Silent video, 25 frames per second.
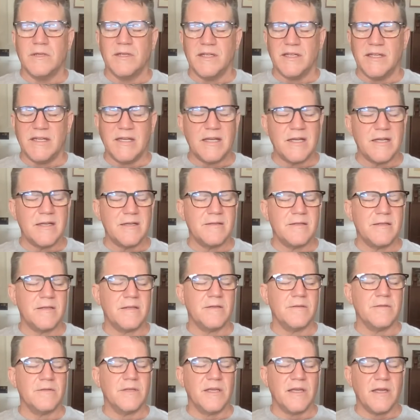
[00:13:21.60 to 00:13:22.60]
Yeah,
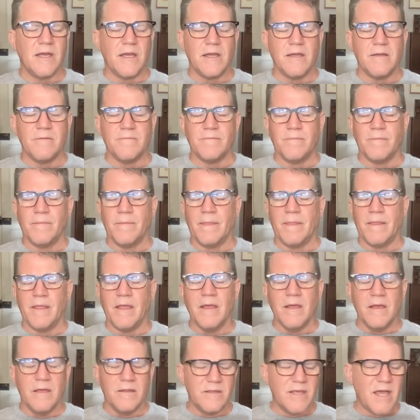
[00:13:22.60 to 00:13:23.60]
okay.
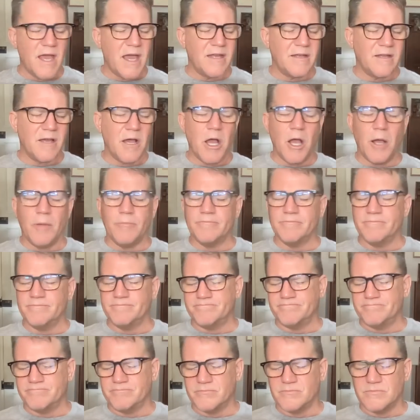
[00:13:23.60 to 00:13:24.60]
That
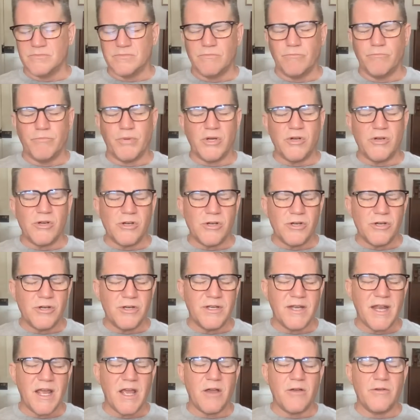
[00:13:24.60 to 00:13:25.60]

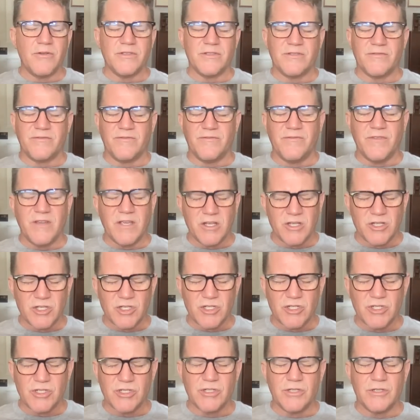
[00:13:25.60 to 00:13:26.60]
bird now is a
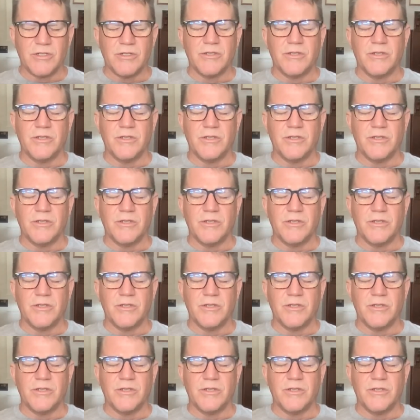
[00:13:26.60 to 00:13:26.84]
fish.